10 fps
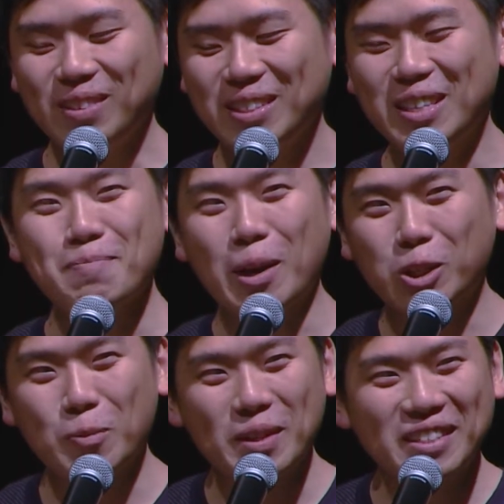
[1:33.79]
See,
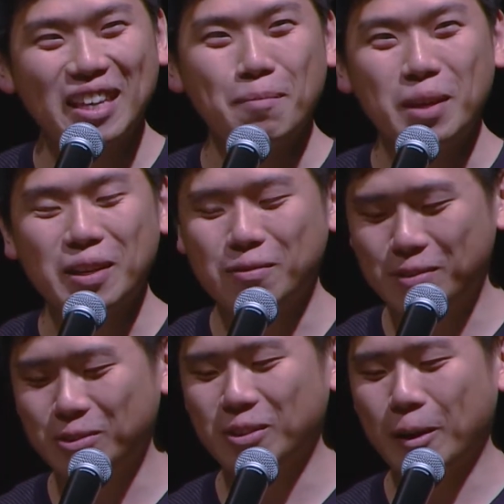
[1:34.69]
measurements can be
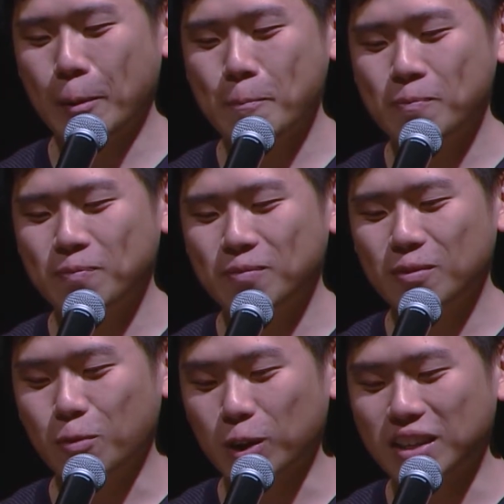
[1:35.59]
confusing.
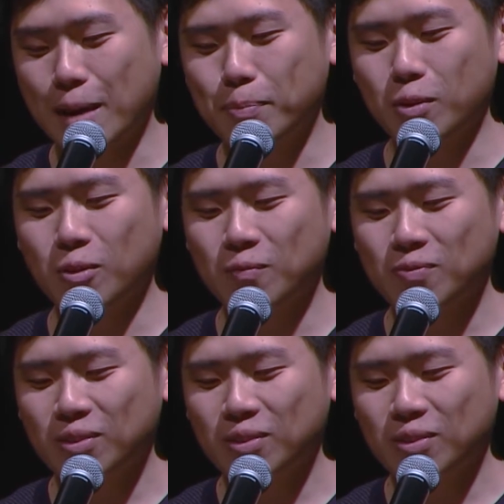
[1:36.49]
For example,